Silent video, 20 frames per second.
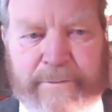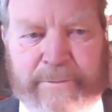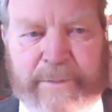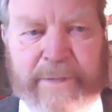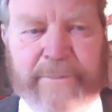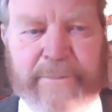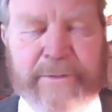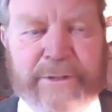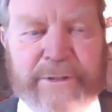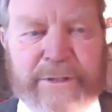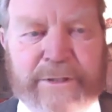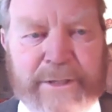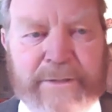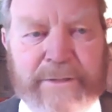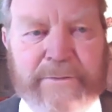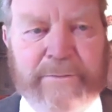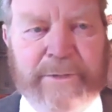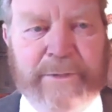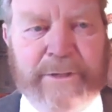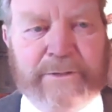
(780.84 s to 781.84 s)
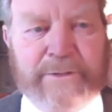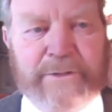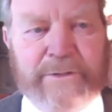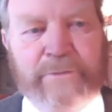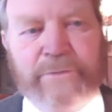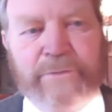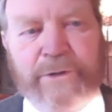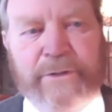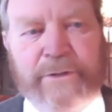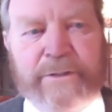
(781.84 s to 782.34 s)
People sin because
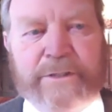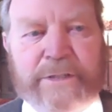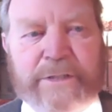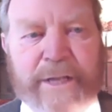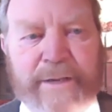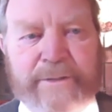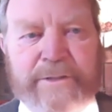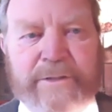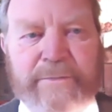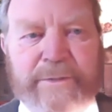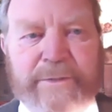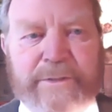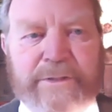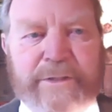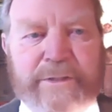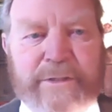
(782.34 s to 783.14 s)
the world tells them it's